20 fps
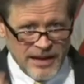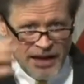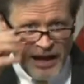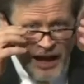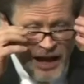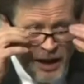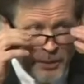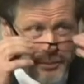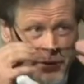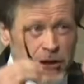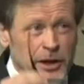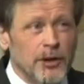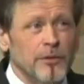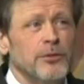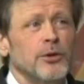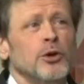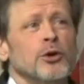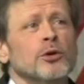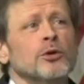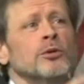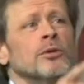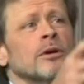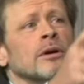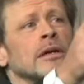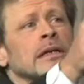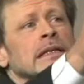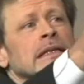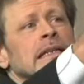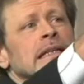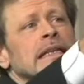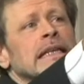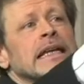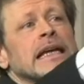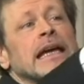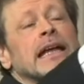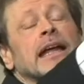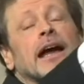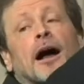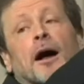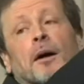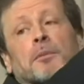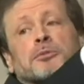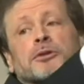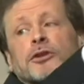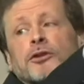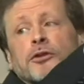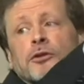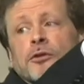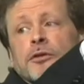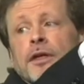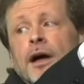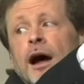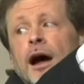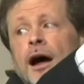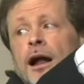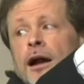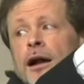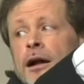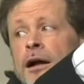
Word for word: How many of you need help to do that?